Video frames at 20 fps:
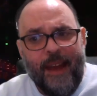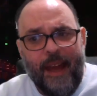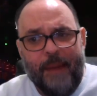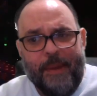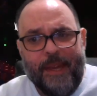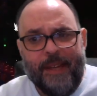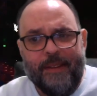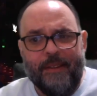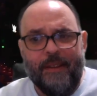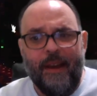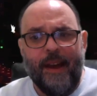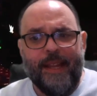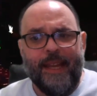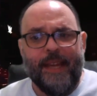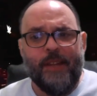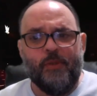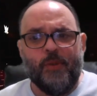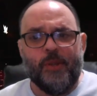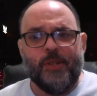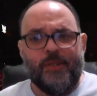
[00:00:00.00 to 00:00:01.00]
I mean, not
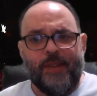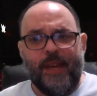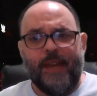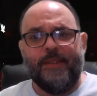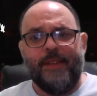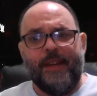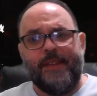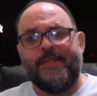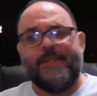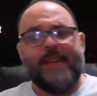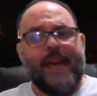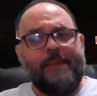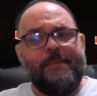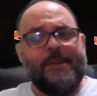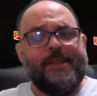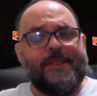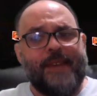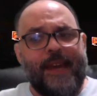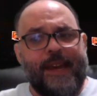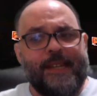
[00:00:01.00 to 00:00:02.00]
interesting that
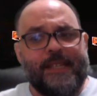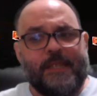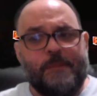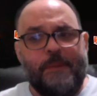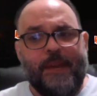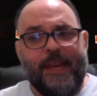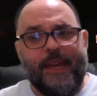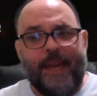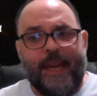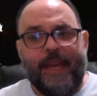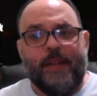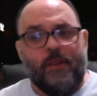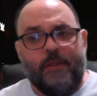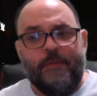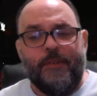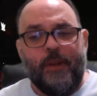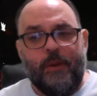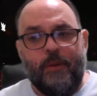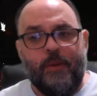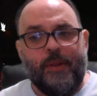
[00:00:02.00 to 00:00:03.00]
Sami Zayn's being
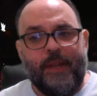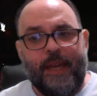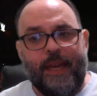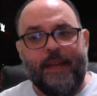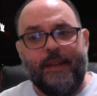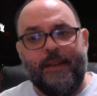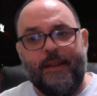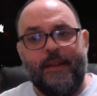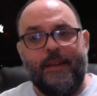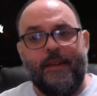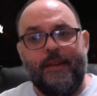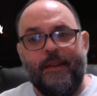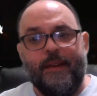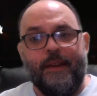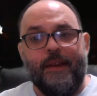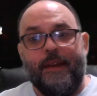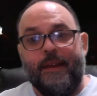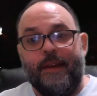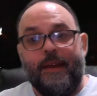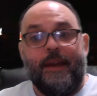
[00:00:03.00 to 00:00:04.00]
interviewed in an
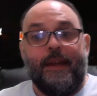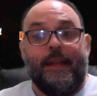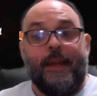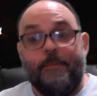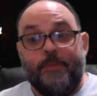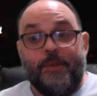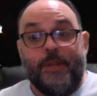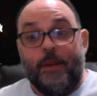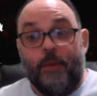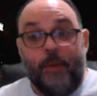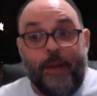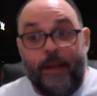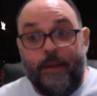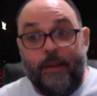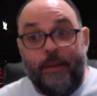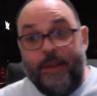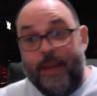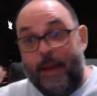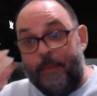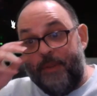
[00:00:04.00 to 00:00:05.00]
empty
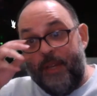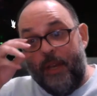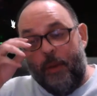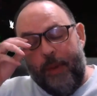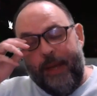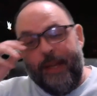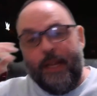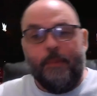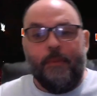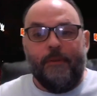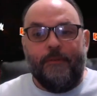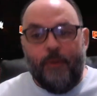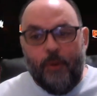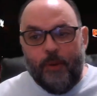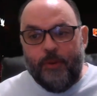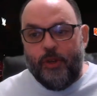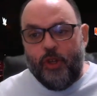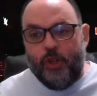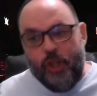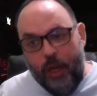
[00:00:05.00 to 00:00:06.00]
arena, the empty arena
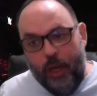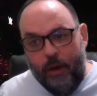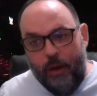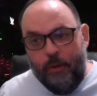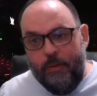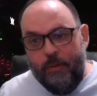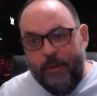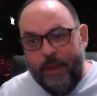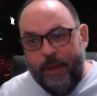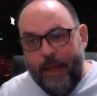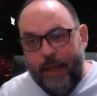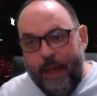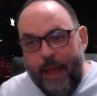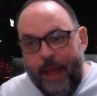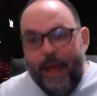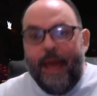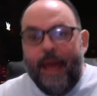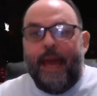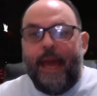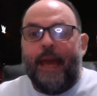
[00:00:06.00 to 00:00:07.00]
before the show,
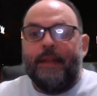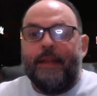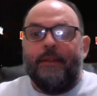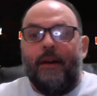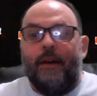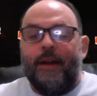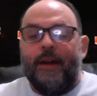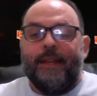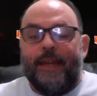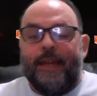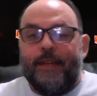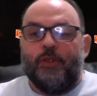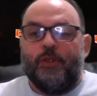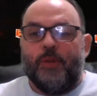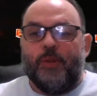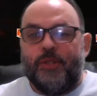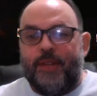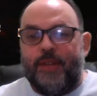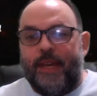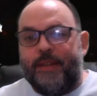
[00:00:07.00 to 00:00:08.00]
and not
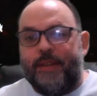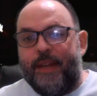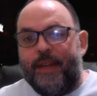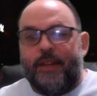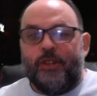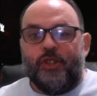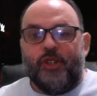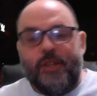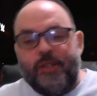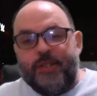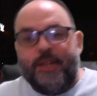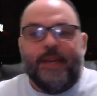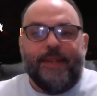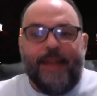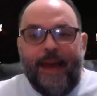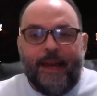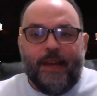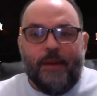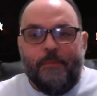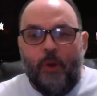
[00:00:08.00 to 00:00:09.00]
interesting that Shinsuke
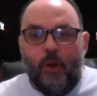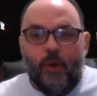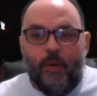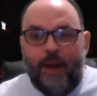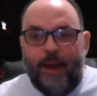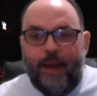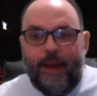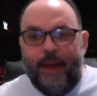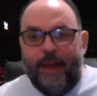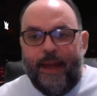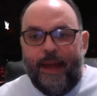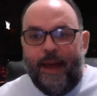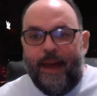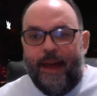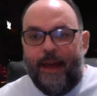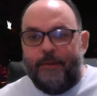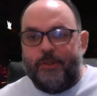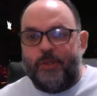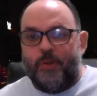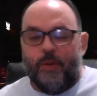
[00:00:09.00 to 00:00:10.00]

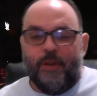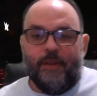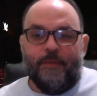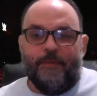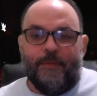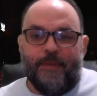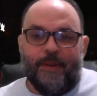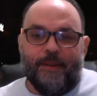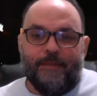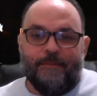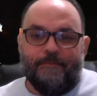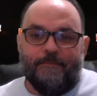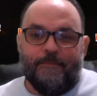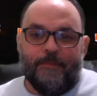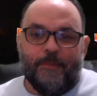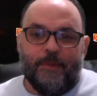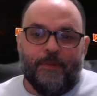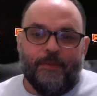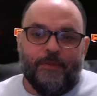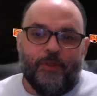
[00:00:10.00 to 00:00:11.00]
Nakamura sort of
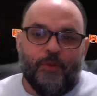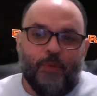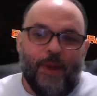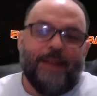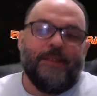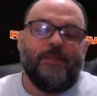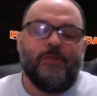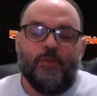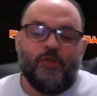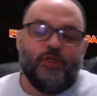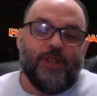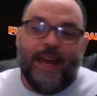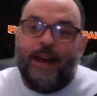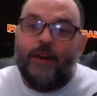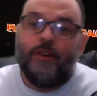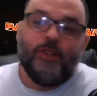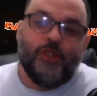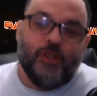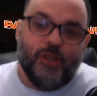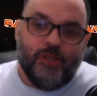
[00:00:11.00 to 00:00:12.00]
threatens or
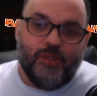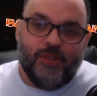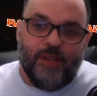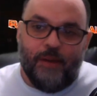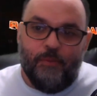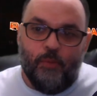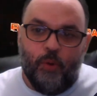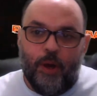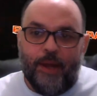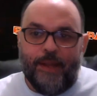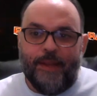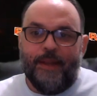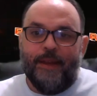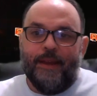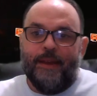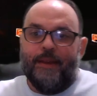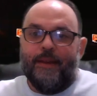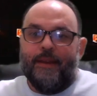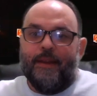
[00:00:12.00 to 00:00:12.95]
challenges someone